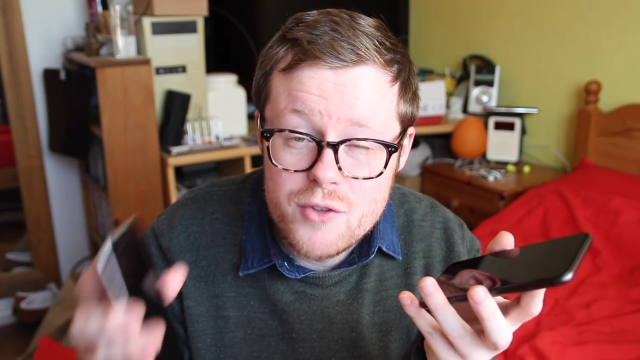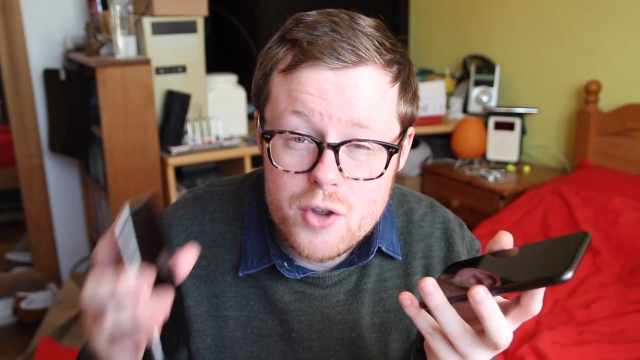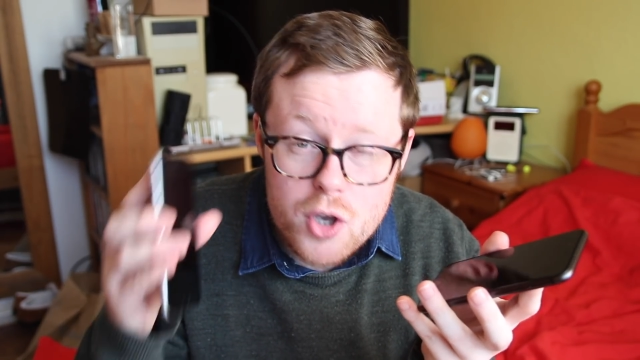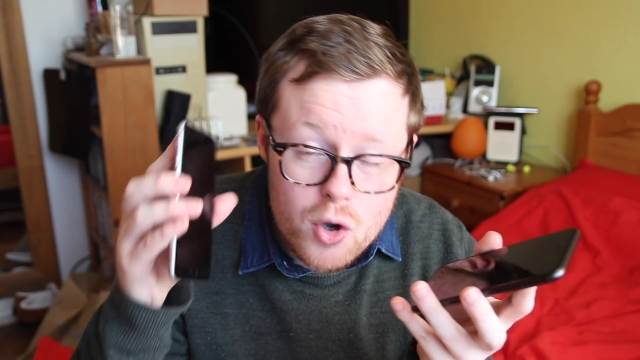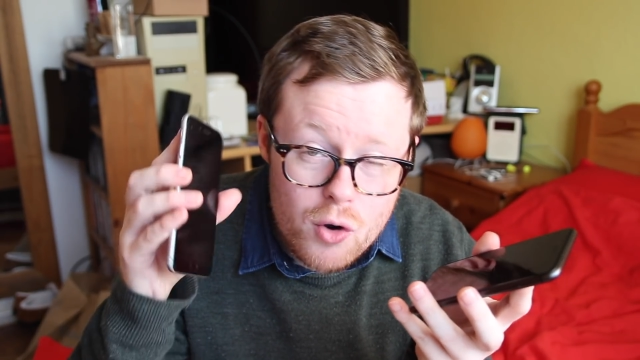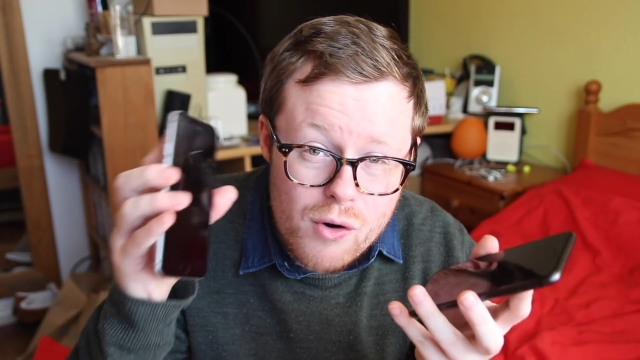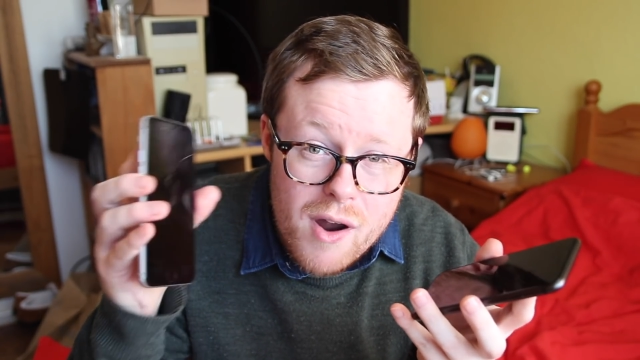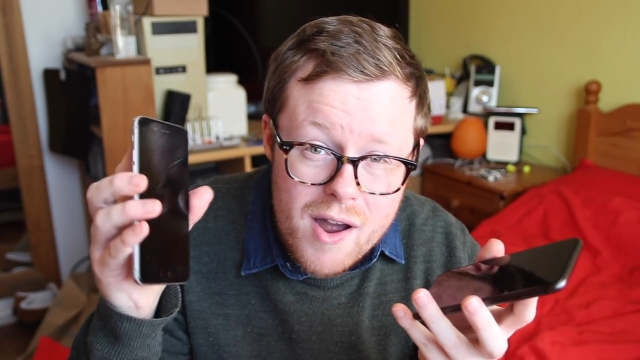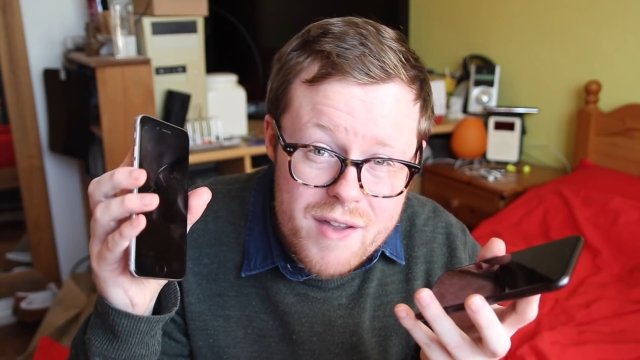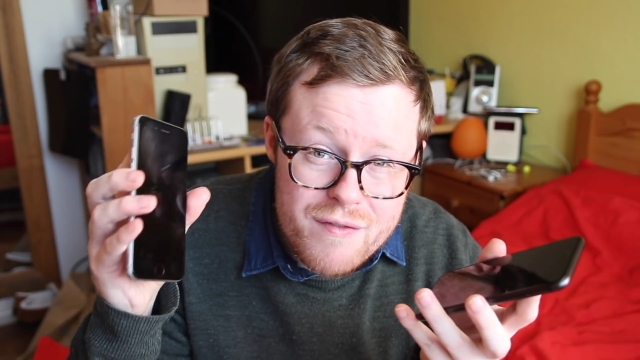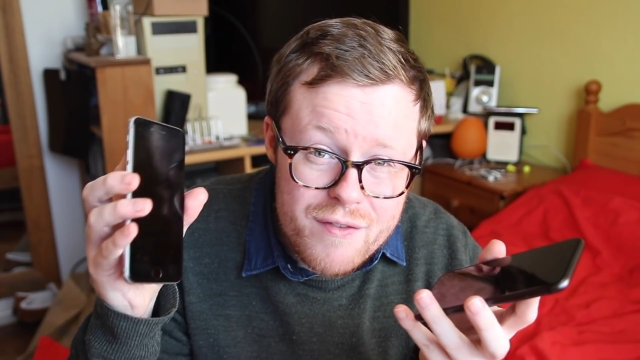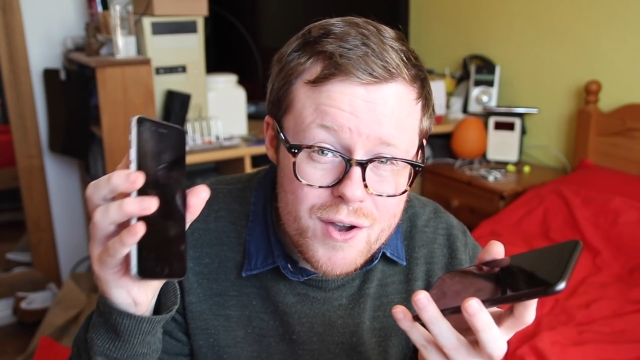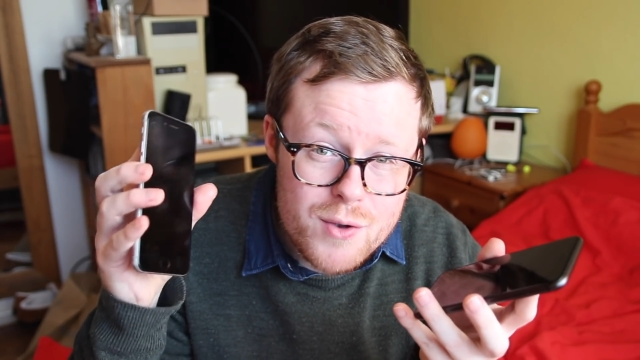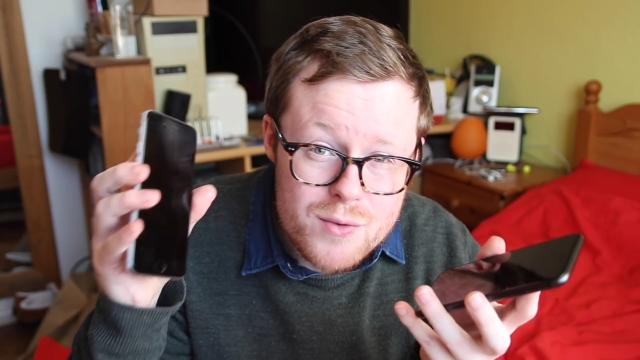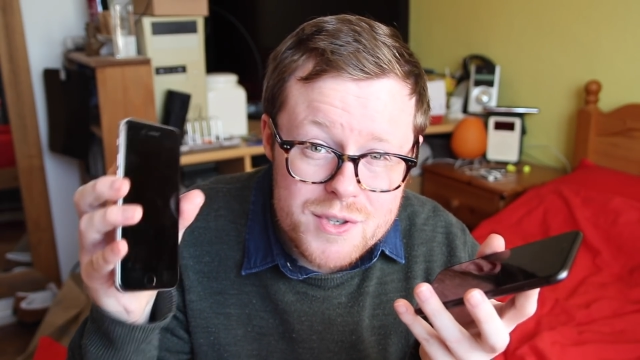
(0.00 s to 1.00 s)
that your
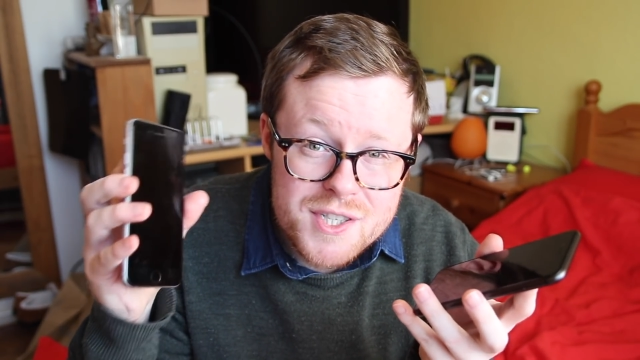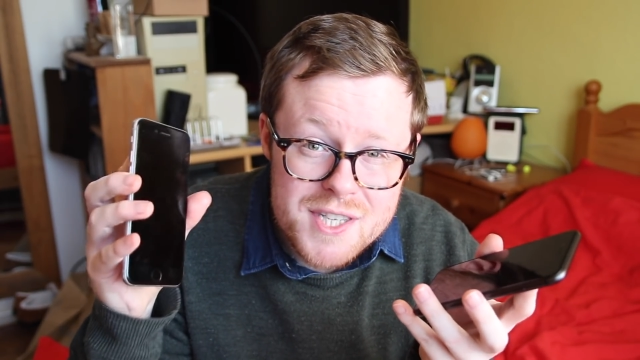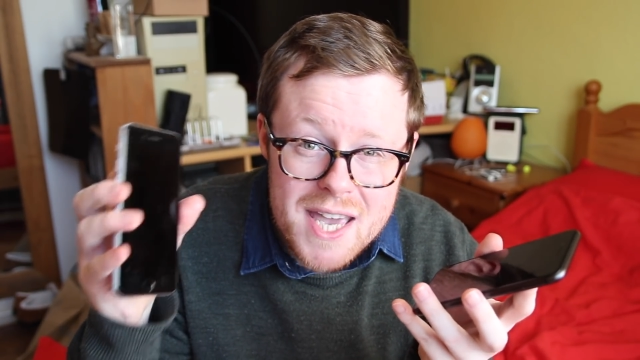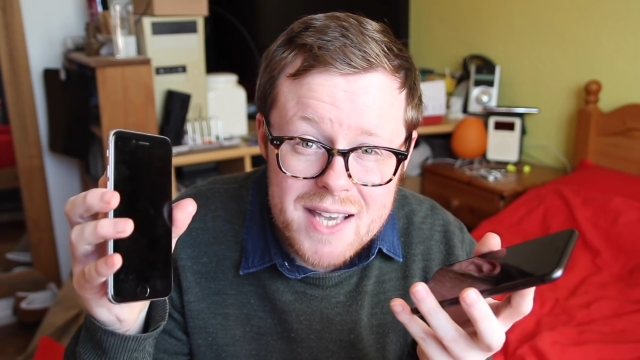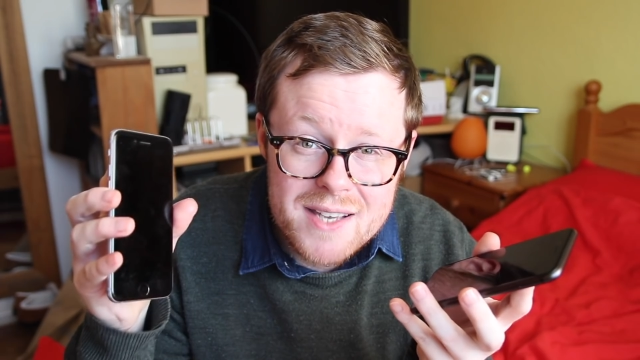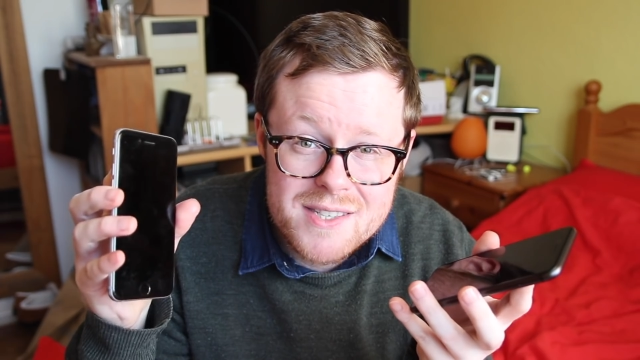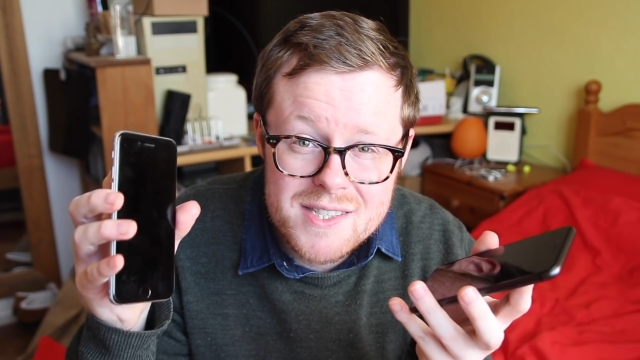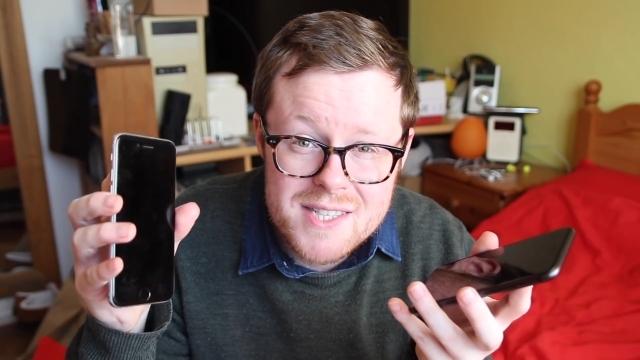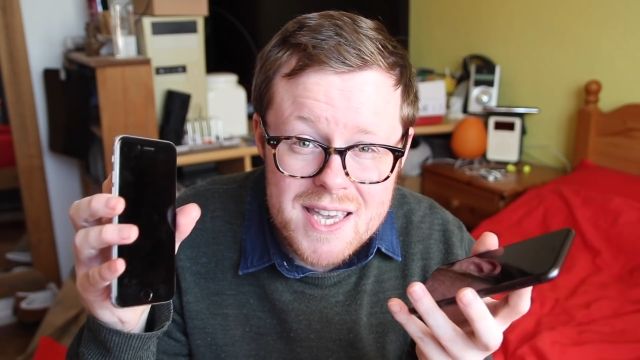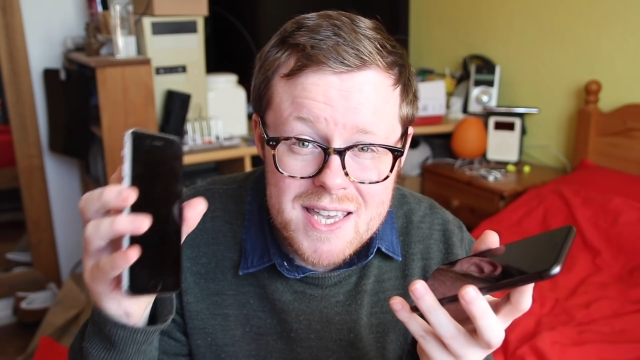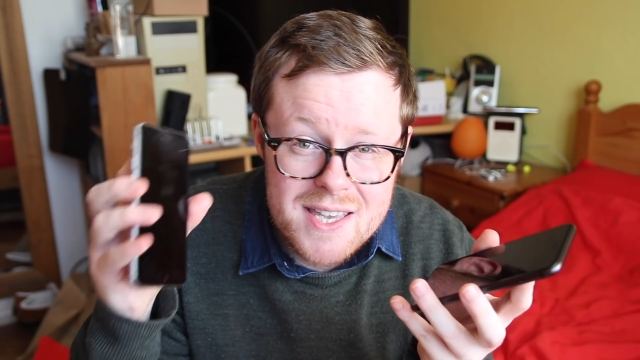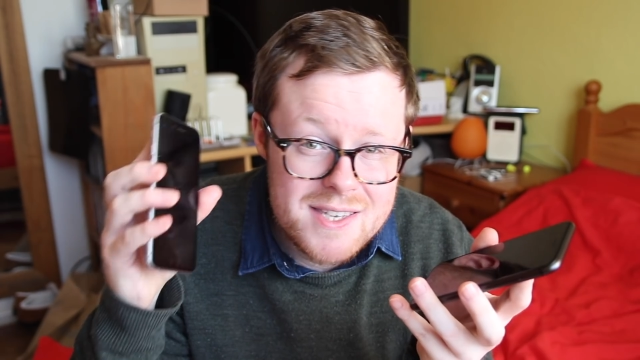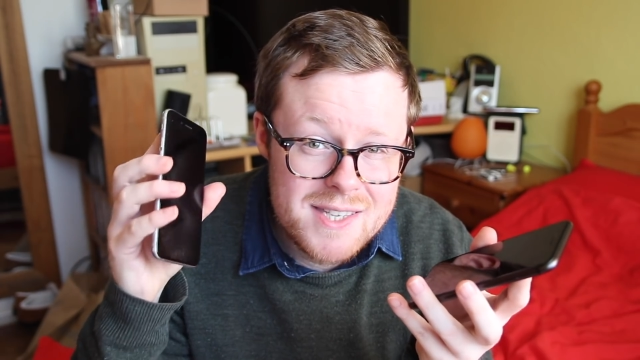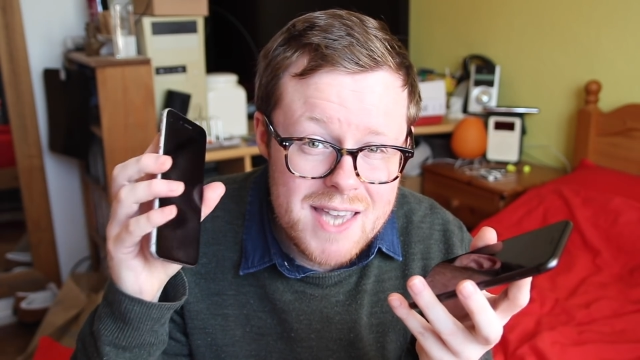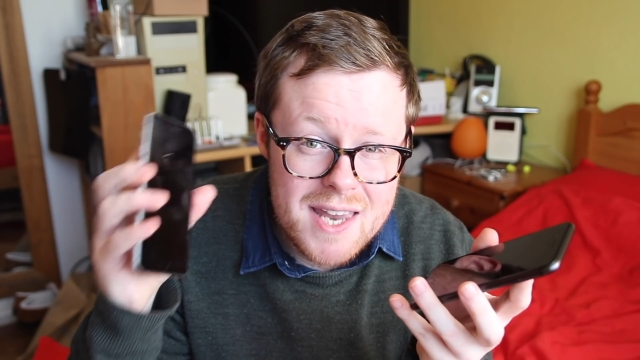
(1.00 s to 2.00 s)
iPhone 6
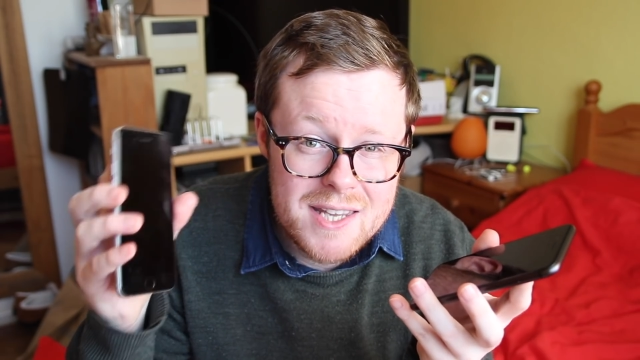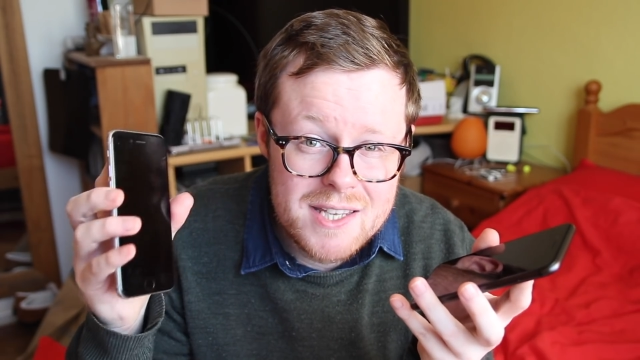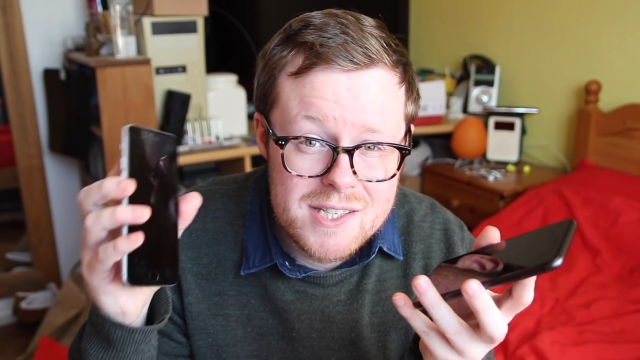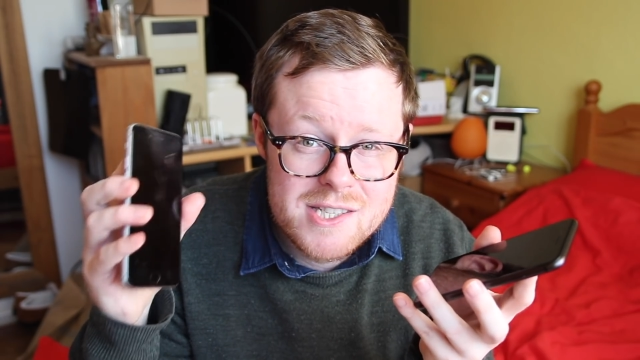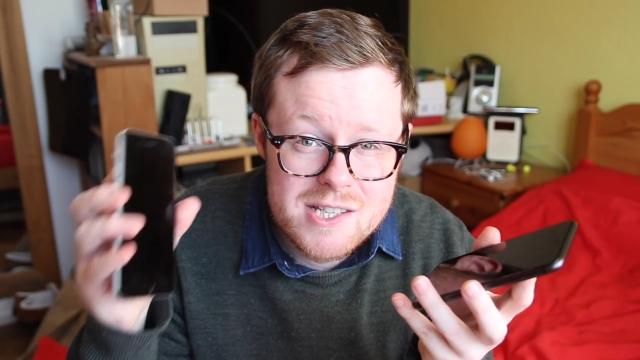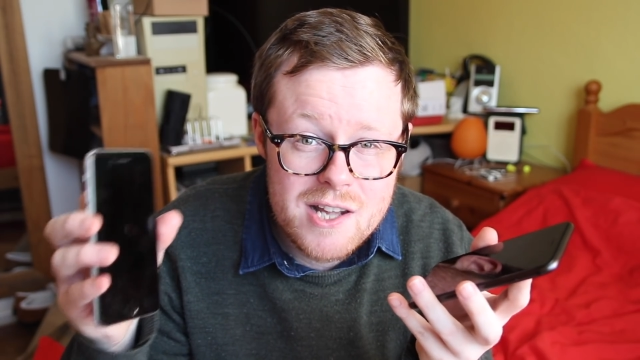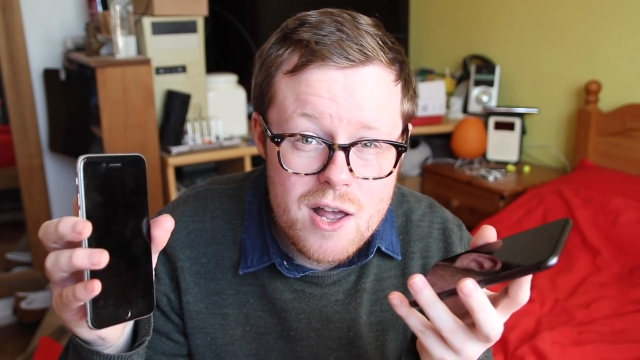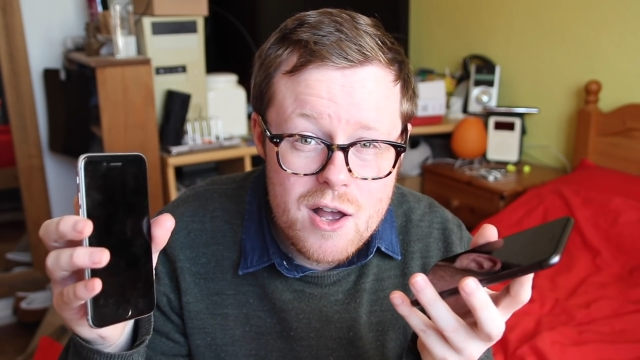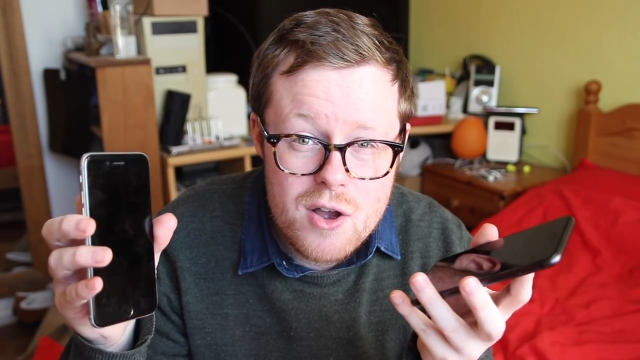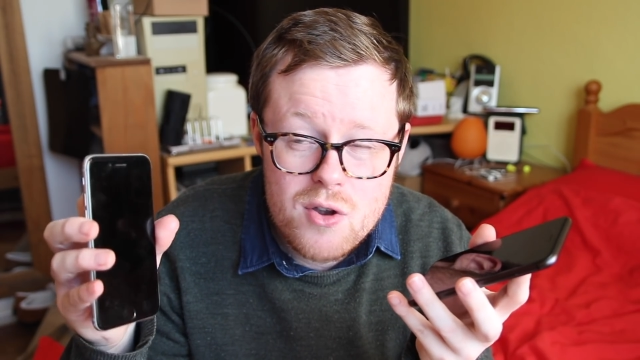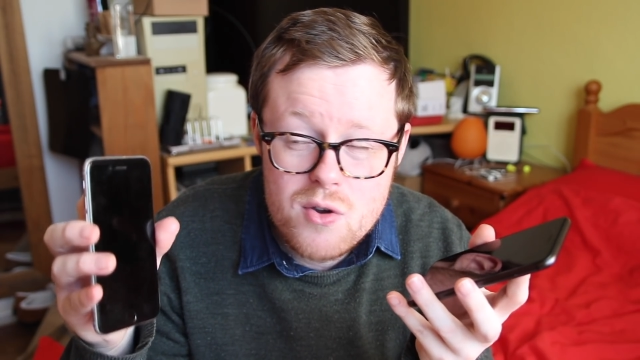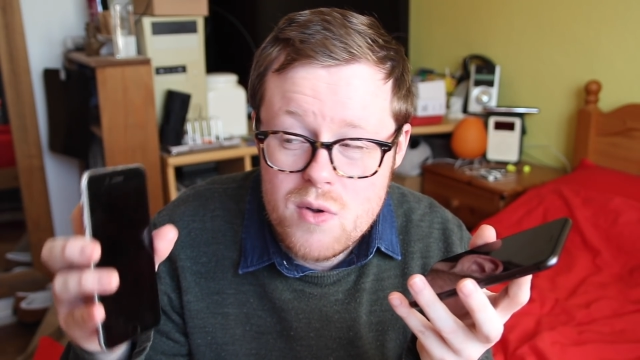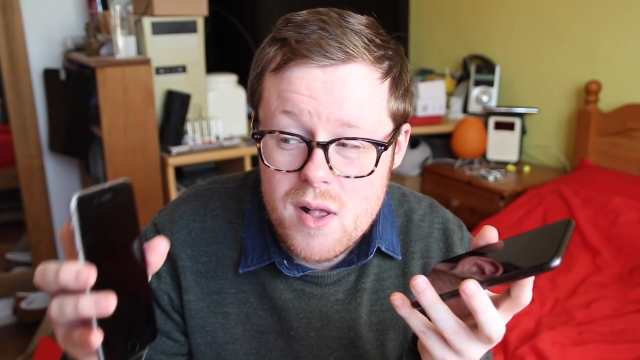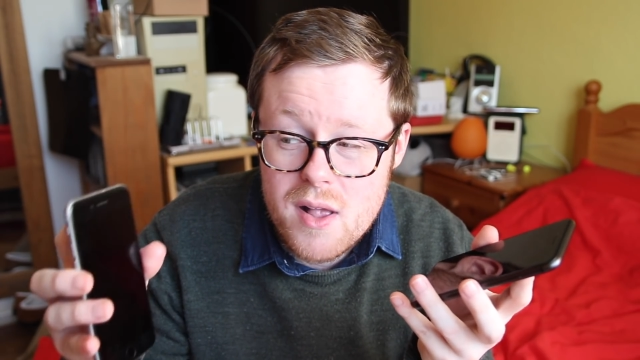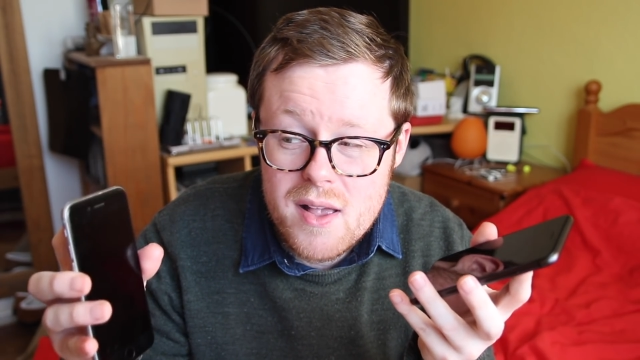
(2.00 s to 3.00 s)
is getting
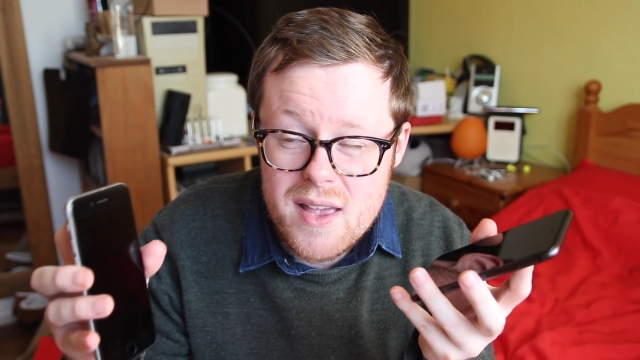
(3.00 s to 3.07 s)
slow,